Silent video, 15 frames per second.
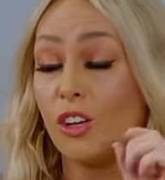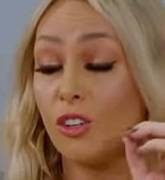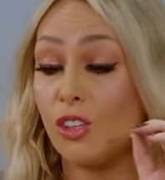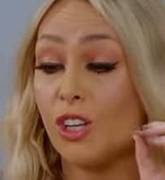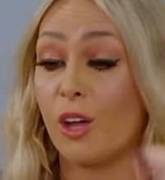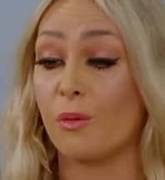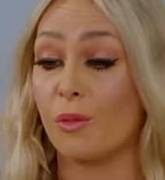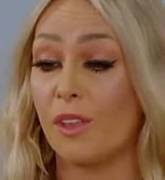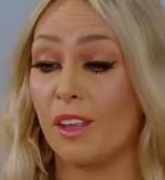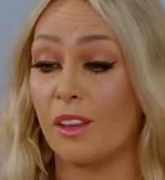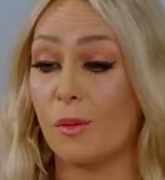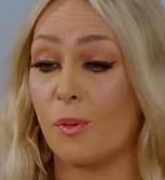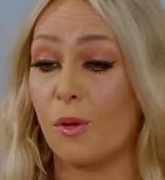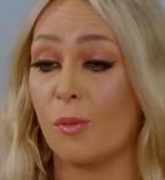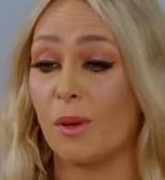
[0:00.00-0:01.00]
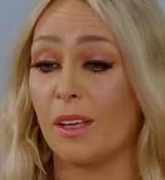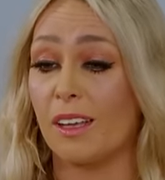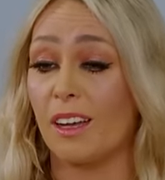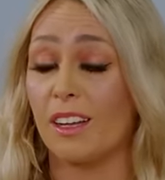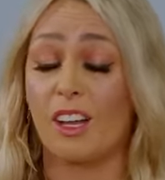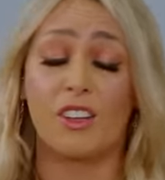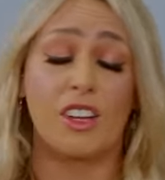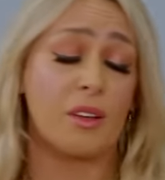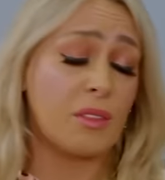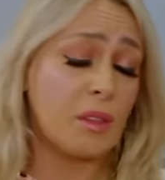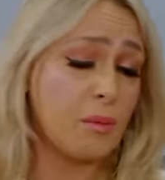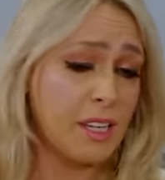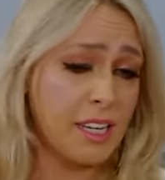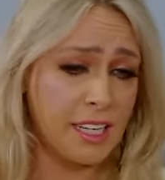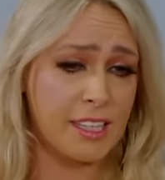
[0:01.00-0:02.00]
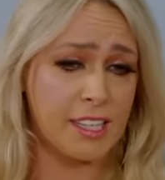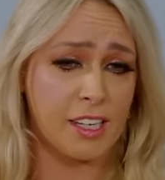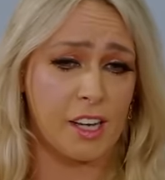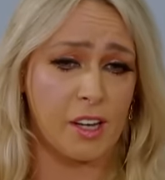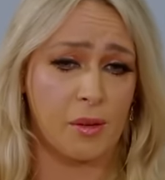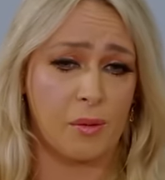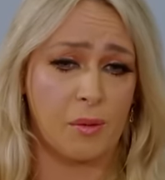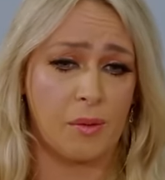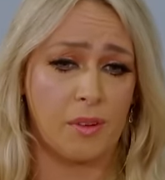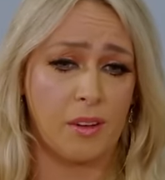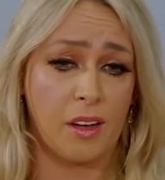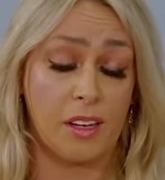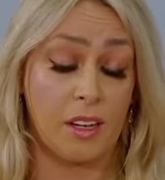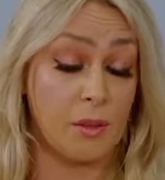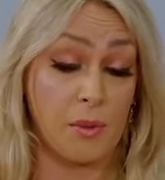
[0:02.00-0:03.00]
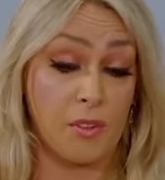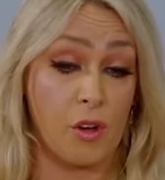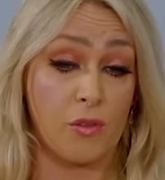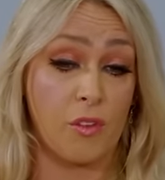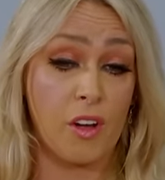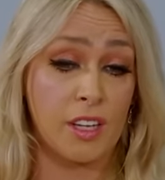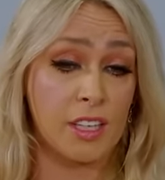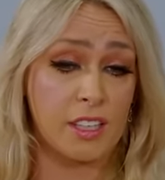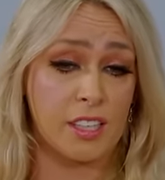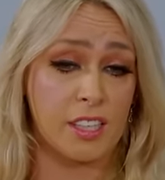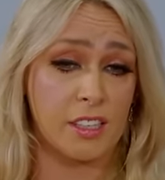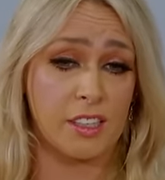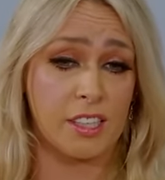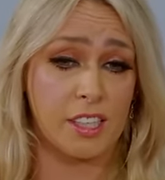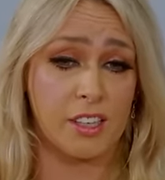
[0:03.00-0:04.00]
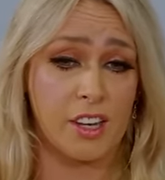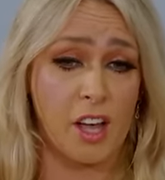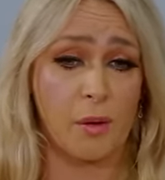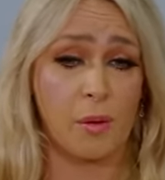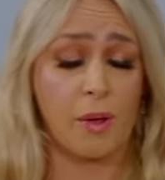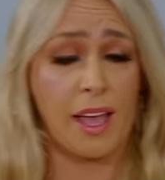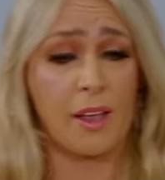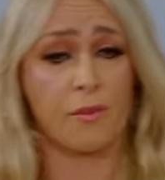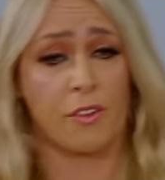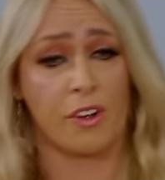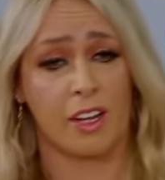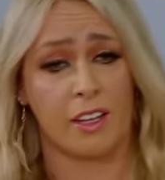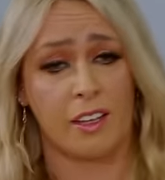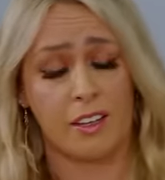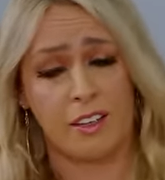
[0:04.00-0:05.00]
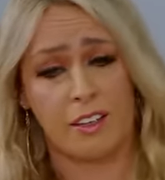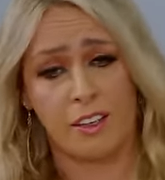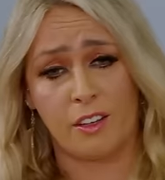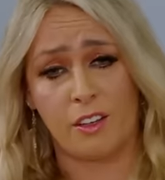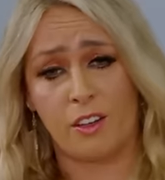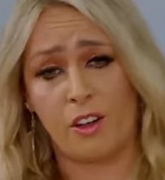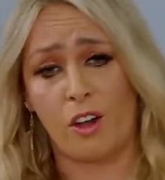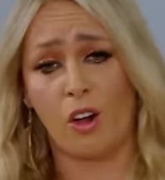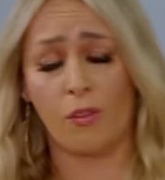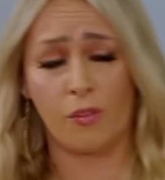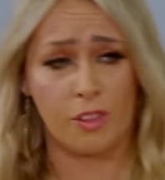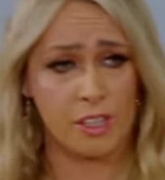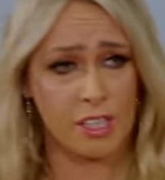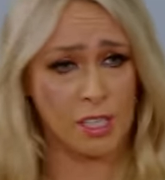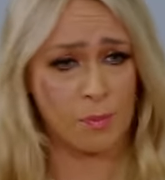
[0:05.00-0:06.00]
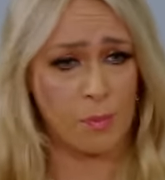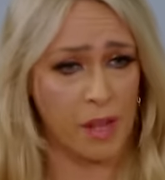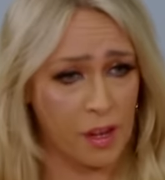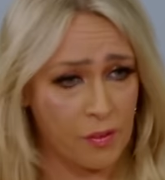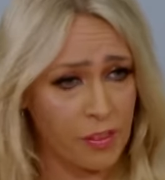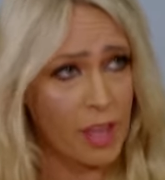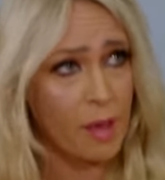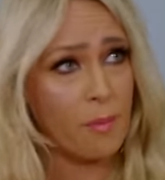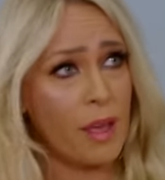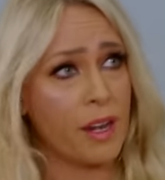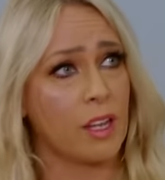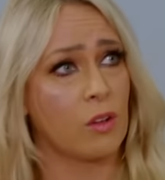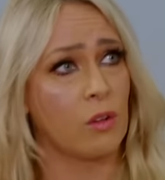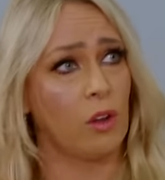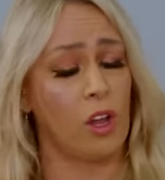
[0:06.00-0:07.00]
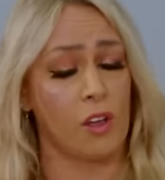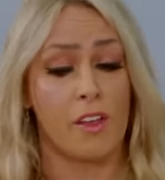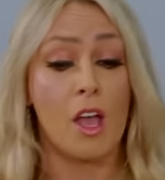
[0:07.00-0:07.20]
just don't think the public. I don't think we need to know. I don't think we've got a right to know every cough and spit of their medical lodge.